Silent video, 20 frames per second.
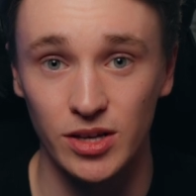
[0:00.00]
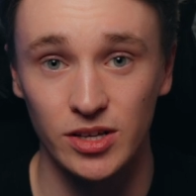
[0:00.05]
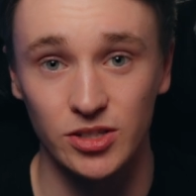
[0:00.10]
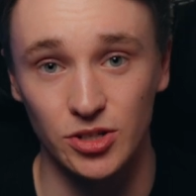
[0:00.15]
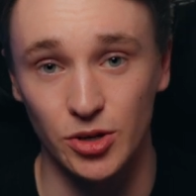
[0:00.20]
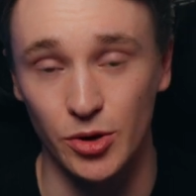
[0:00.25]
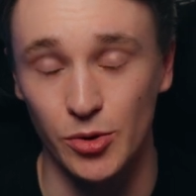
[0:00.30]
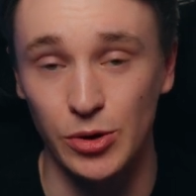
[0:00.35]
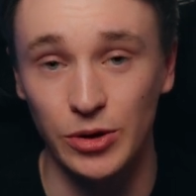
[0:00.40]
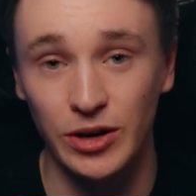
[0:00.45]

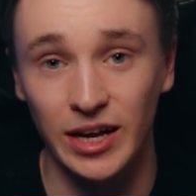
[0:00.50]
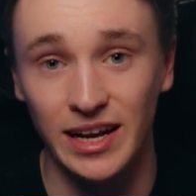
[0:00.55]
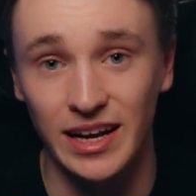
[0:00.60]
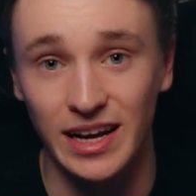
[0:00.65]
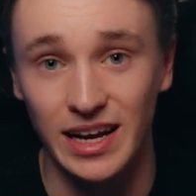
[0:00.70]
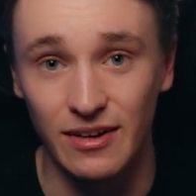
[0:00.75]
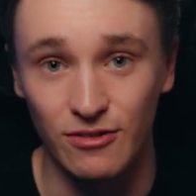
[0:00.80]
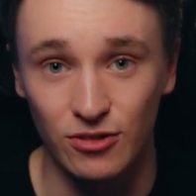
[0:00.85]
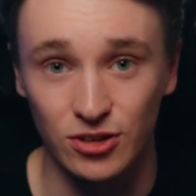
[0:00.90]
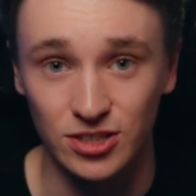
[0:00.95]
So you can
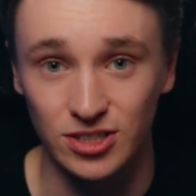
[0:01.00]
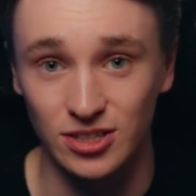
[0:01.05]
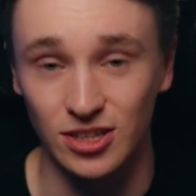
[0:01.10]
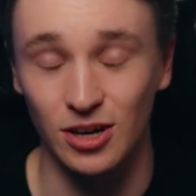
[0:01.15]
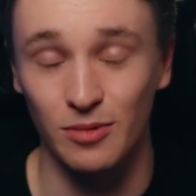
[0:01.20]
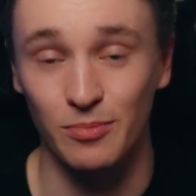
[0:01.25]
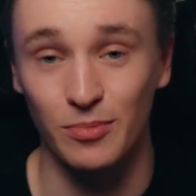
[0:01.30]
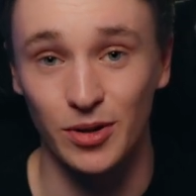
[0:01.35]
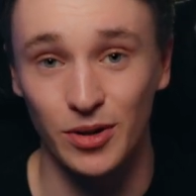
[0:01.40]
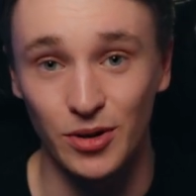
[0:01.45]
never
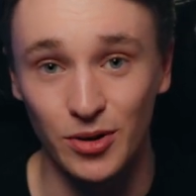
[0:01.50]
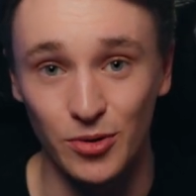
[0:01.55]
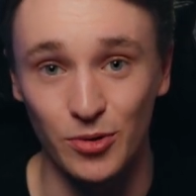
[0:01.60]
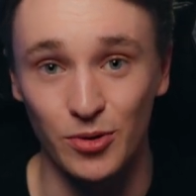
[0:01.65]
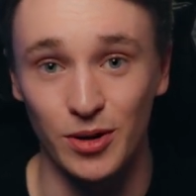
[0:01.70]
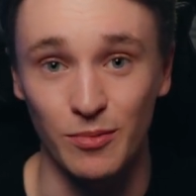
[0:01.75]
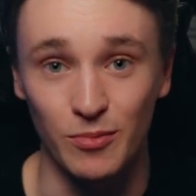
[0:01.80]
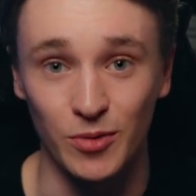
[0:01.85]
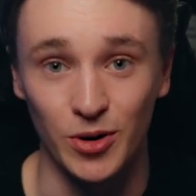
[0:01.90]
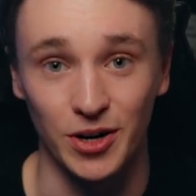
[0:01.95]
stop
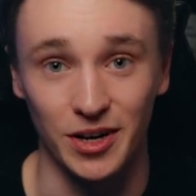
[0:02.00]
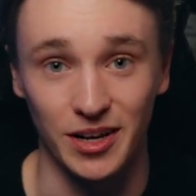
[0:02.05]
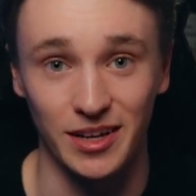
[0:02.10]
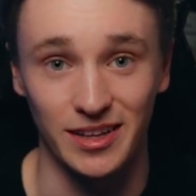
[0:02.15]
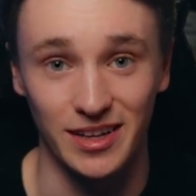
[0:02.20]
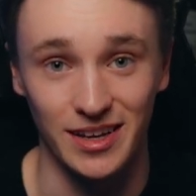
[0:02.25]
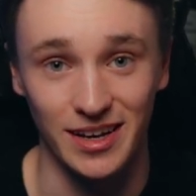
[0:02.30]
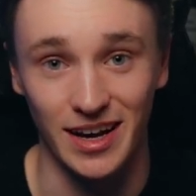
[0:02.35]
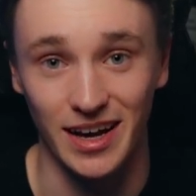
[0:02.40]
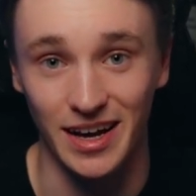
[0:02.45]
doing
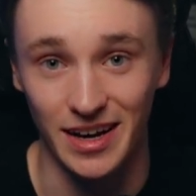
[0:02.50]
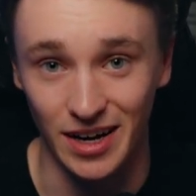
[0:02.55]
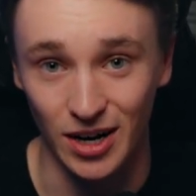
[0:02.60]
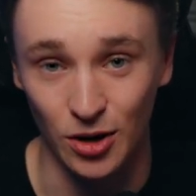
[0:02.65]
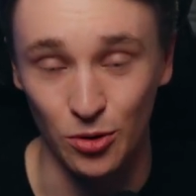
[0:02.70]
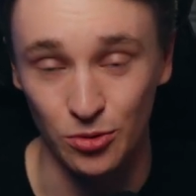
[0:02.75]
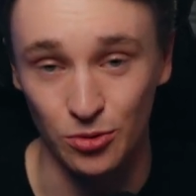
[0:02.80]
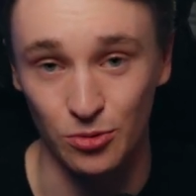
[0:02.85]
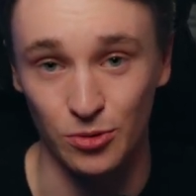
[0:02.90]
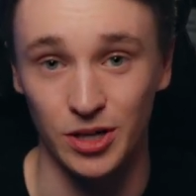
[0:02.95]
marketing and
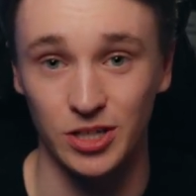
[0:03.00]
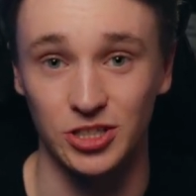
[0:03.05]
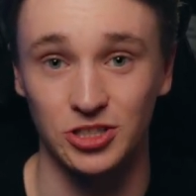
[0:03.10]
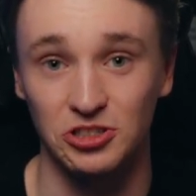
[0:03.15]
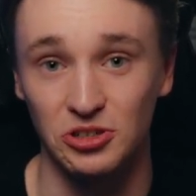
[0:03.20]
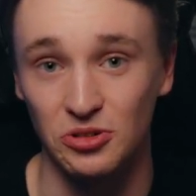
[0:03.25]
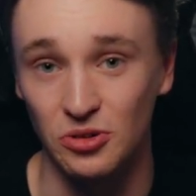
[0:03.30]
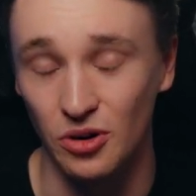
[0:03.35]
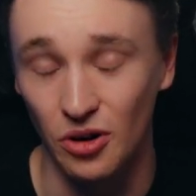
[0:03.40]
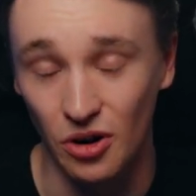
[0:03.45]
outreach.
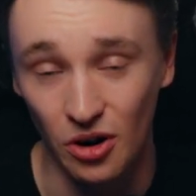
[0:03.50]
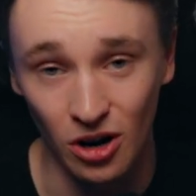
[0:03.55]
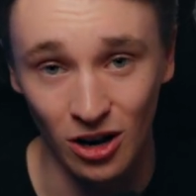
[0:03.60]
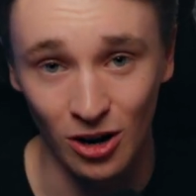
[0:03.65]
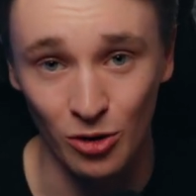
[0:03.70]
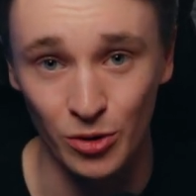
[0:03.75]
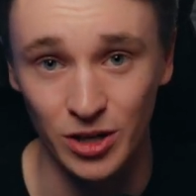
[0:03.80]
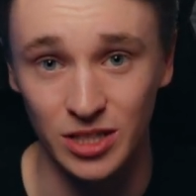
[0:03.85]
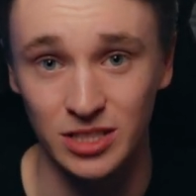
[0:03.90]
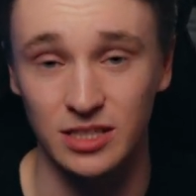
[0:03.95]
You
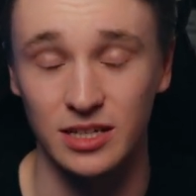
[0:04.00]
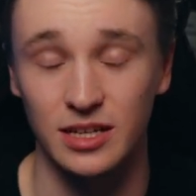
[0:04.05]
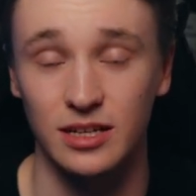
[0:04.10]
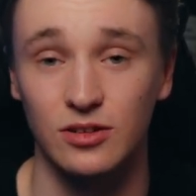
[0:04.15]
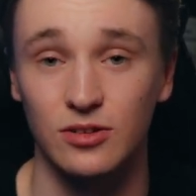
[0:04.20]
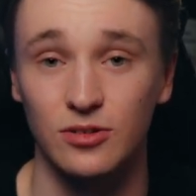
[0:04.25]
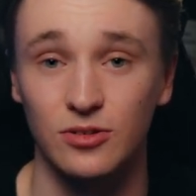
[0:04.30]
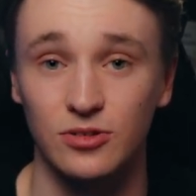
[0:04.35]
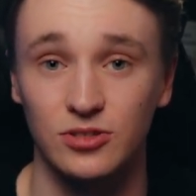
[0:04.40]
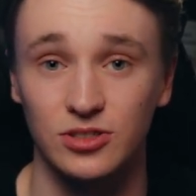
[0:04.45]
always need
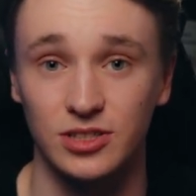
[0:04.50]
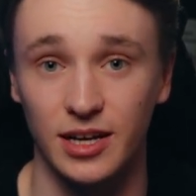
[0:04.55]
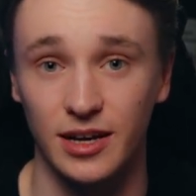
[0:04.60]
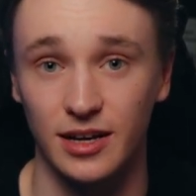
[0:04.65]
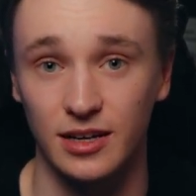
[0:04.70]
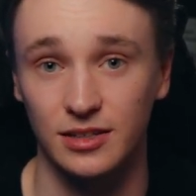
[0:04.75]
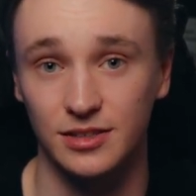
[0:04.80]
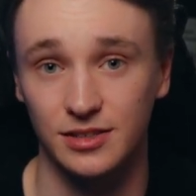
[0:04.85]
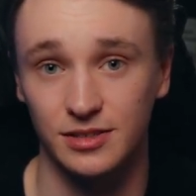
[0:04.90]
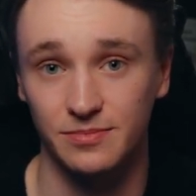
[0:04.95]
to do
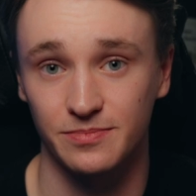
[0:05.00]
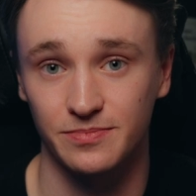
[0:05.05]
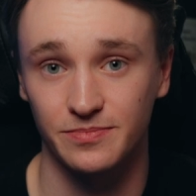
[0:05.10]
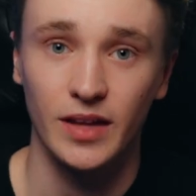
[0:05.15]
sales.